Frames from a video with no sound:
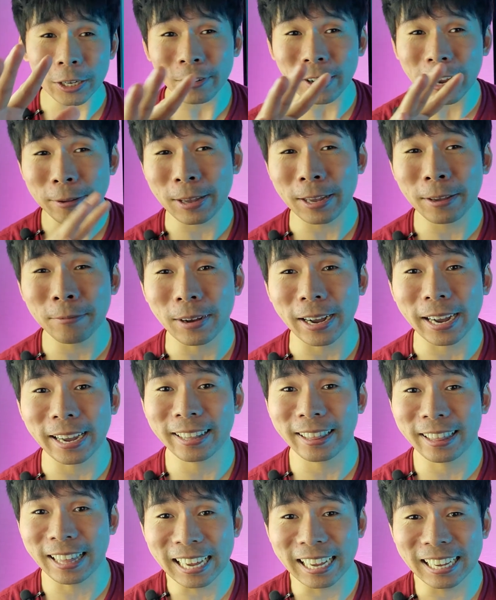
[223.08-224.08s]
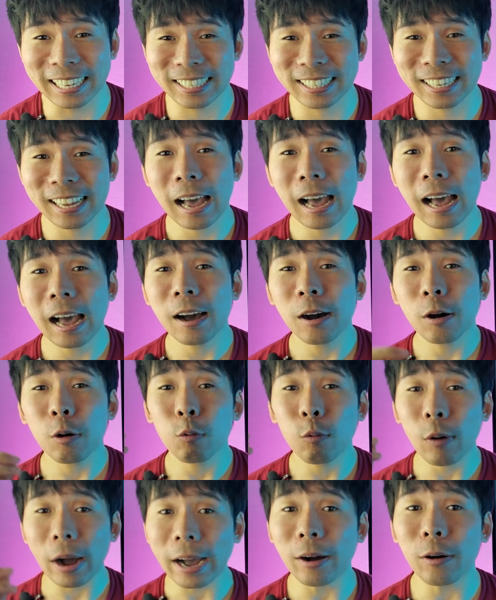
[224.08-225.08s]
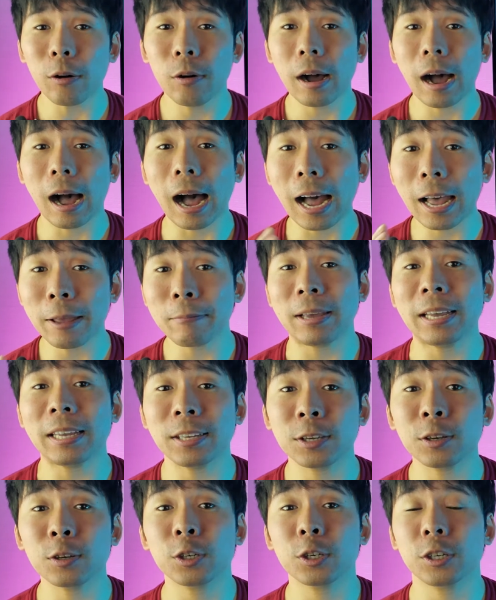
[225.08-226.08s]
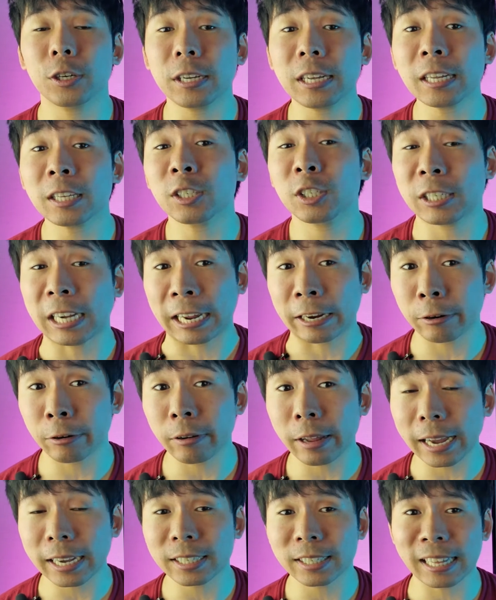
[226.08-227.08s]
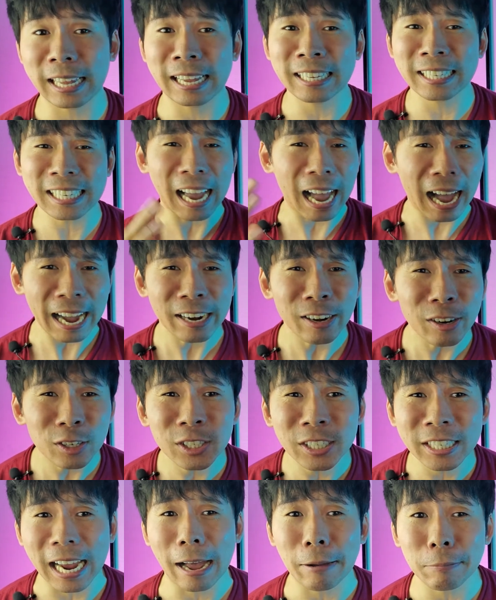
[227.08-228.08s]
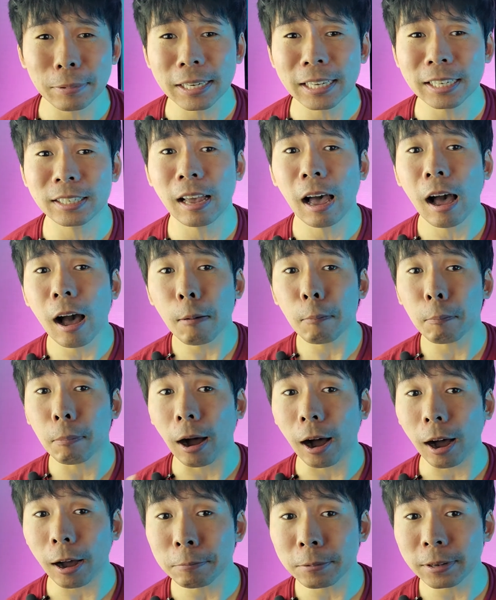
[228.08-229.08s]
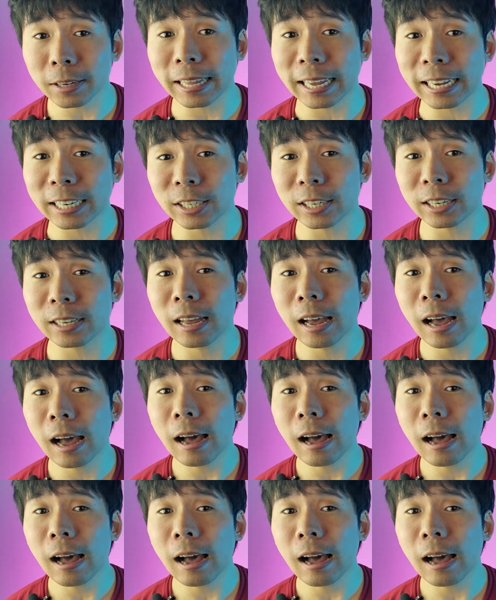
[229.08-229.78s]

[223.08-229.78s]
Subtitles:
I mean by this? Well, I mean, you shouldn't generalize the entire Japanese population.